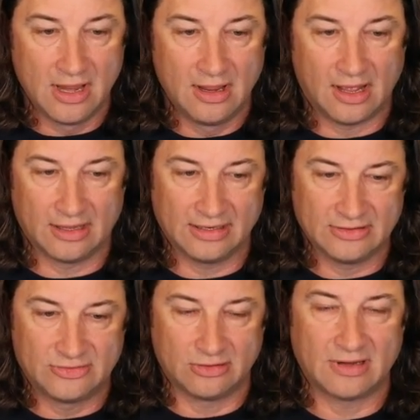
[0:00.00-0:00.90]
And
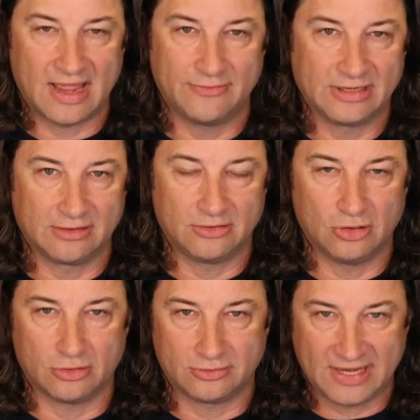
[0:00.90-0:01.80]
so having
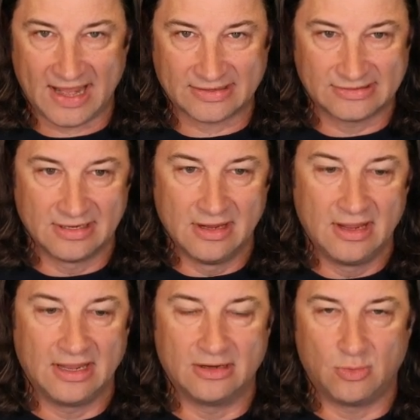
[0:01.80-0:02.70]
your text
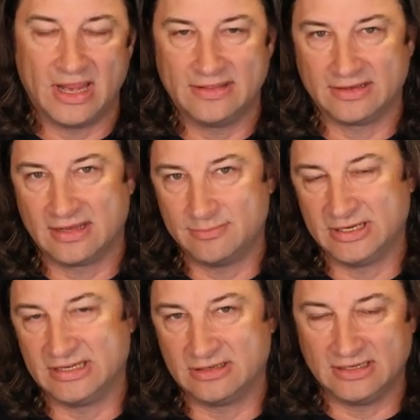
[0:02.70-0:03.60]
in a way that can
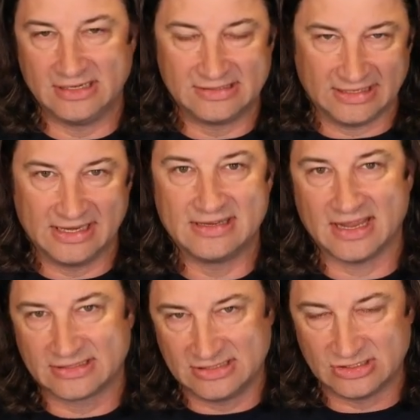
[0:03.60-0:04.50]
be easily
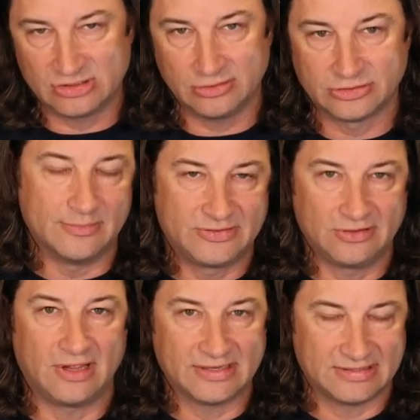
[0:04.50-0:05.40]
indexed and searched still
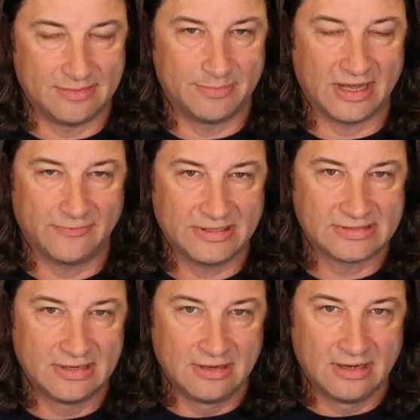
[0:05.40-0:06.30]
has some benefits.
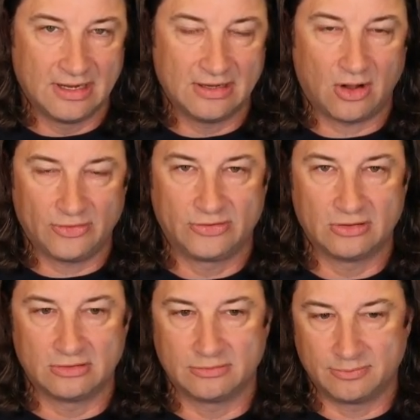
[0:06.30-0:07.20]
It
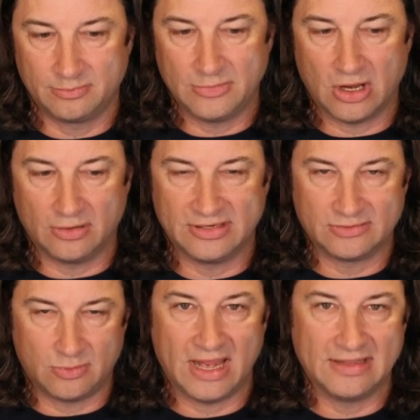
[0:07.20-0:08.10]
also, is a
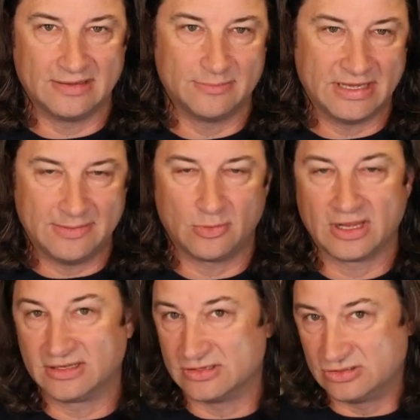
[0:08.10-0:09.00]
way that many people
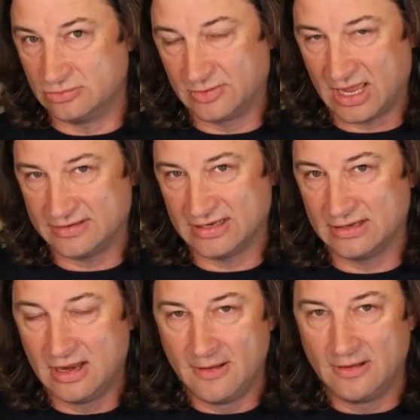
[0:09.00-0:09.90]
can consume content
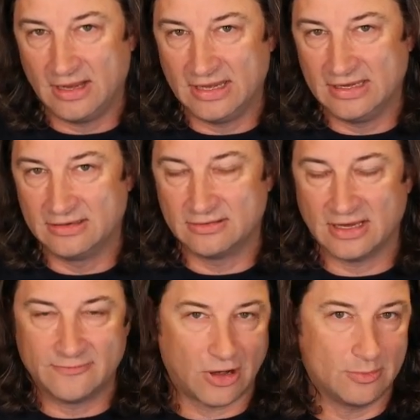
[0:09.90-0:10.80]
in
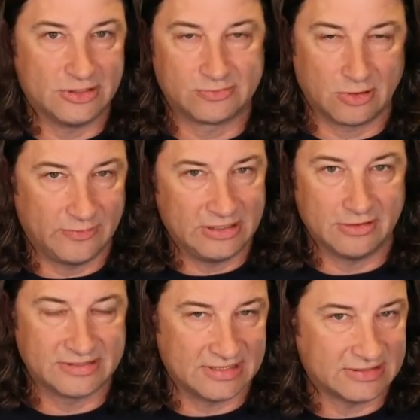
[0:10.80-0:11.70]
environments where video
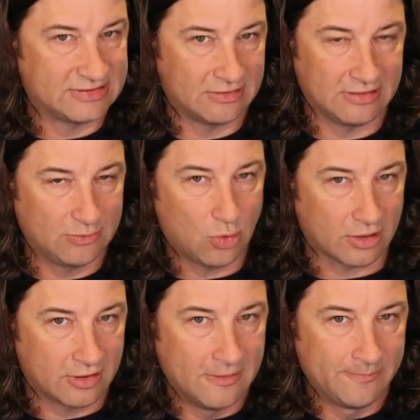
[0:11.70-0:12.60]
doesn't necessarily
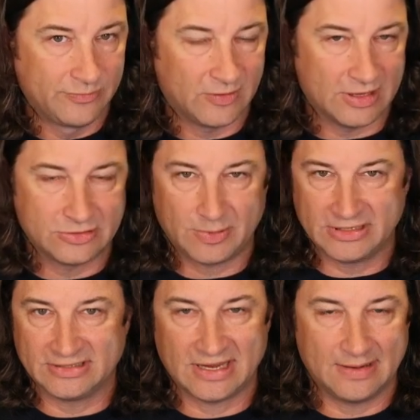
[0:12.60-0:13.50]
work, right? There's plenty
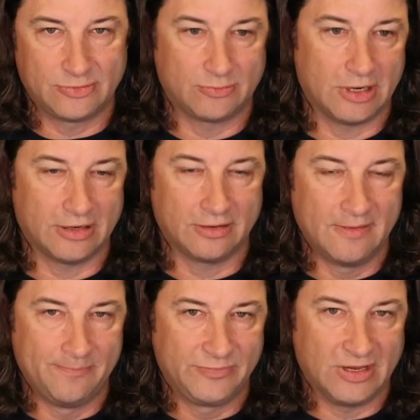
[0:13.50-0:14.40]
of times where,
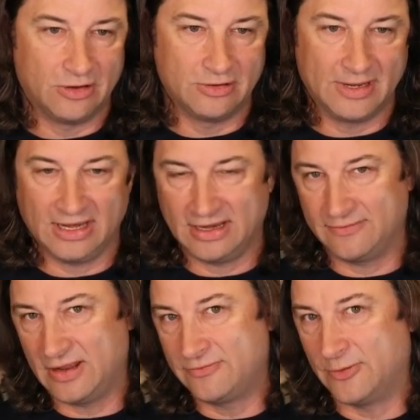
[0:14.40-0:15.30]
you may not have
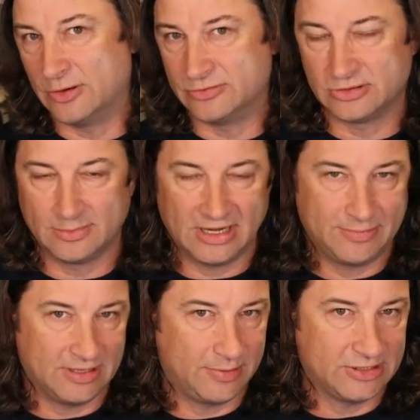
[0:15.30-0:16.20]
headphones, or you may not be
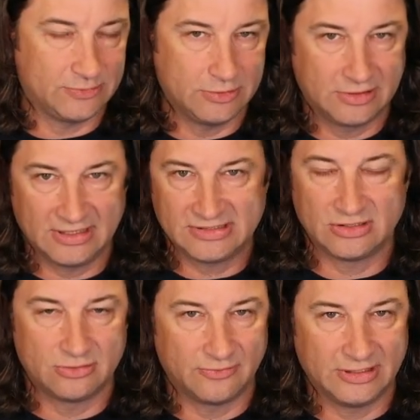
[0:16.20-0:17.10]
in a place where you can listen
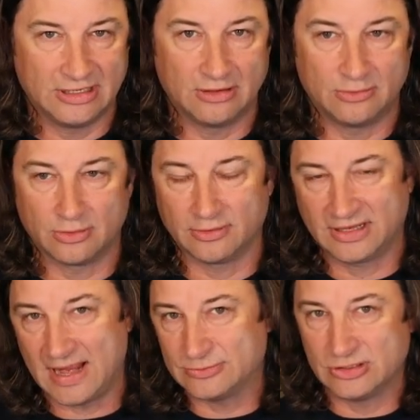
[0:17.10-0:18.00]
to a video, or the
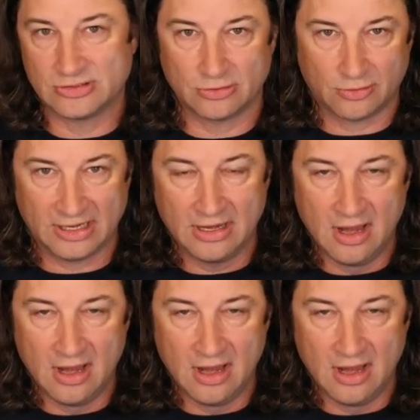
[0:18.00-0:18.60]
captions aren't great.